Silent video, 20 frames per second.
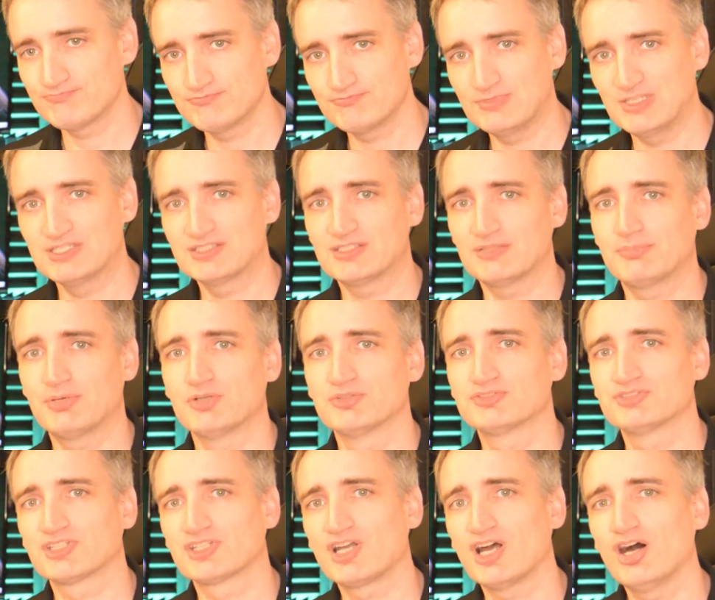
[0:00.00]
is
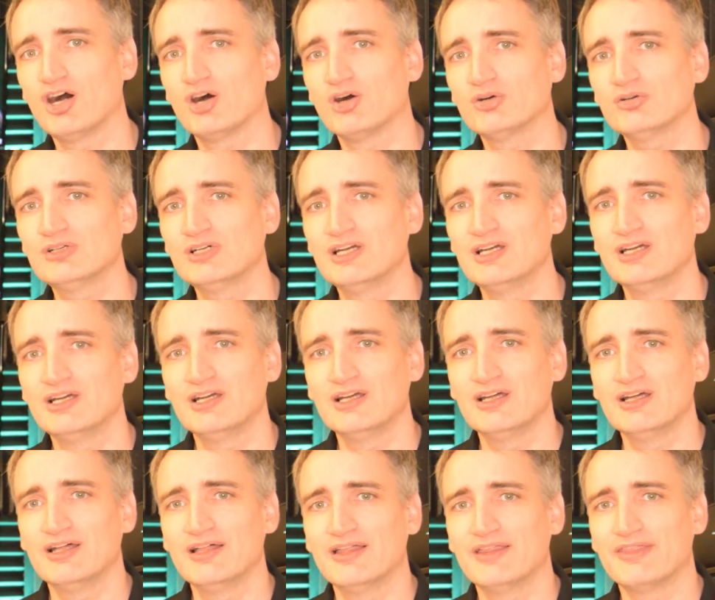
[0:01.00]
supposed to go,
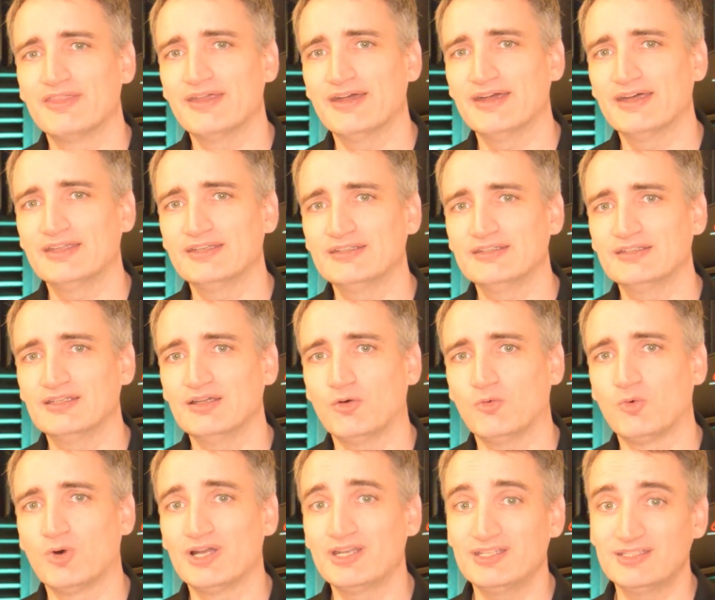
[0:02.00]
then
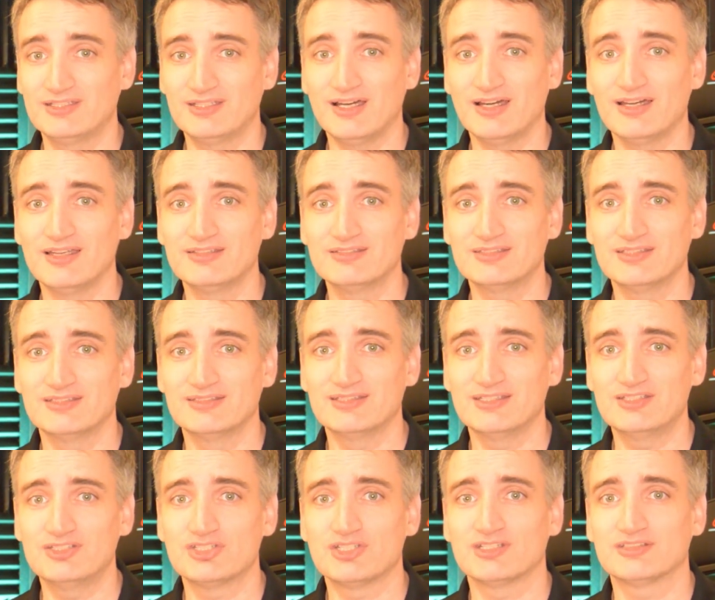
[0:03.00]
what it does is
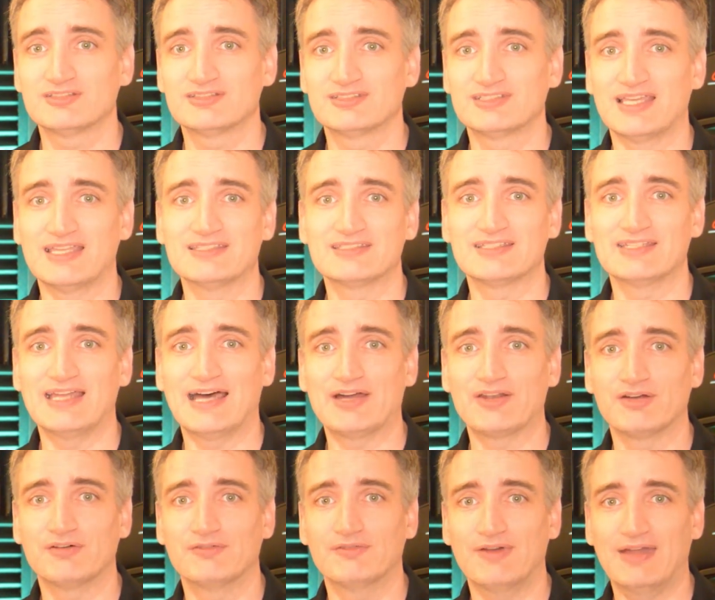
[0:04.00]
it just sends it out
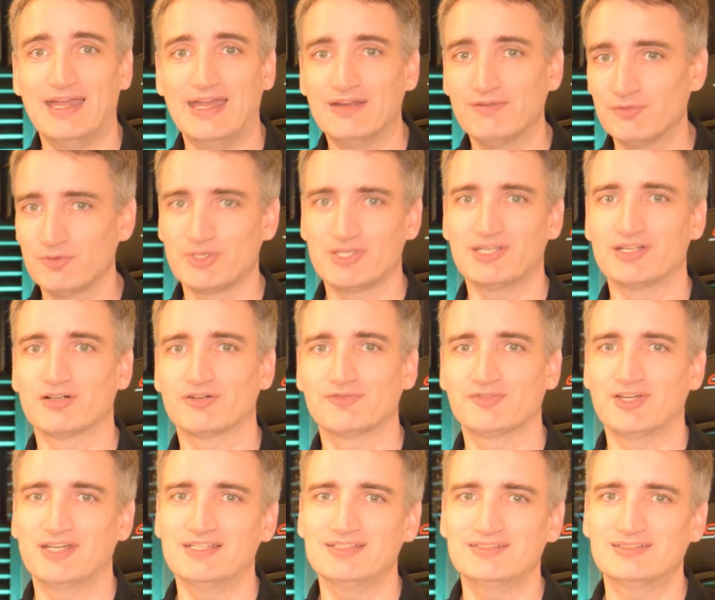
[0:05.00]
of every
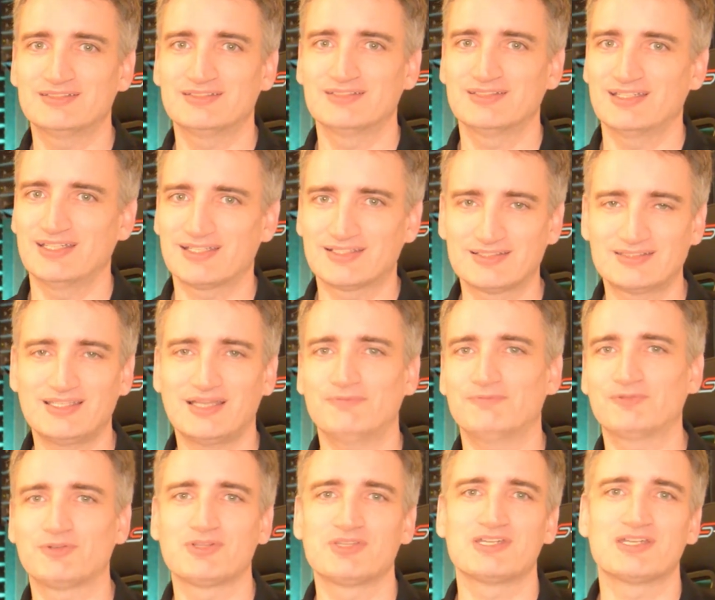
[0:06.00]
interface except
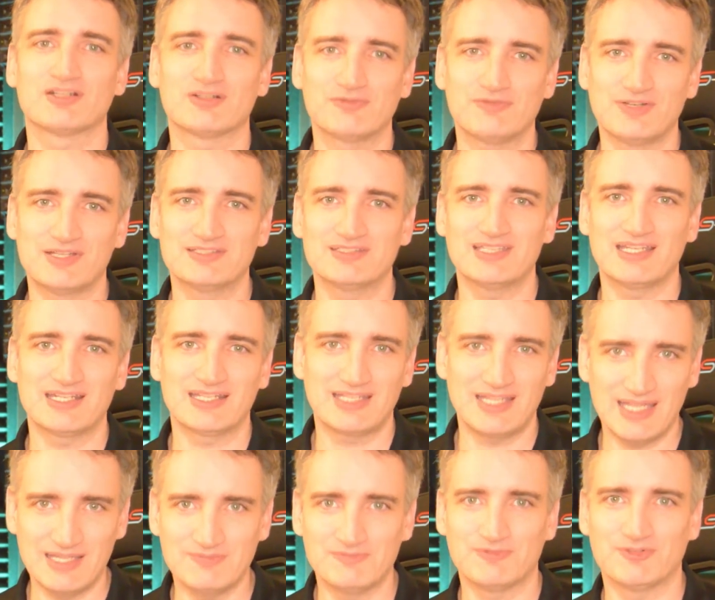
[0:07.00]
for the interface that it
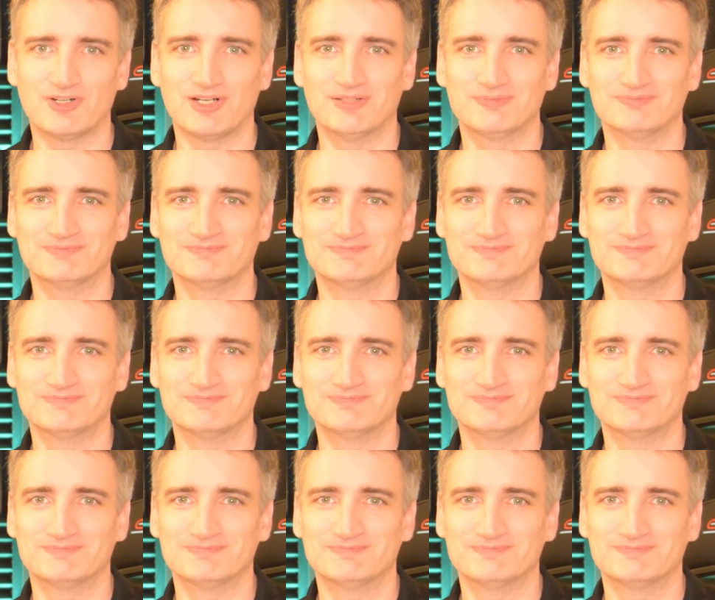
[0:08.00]
came from.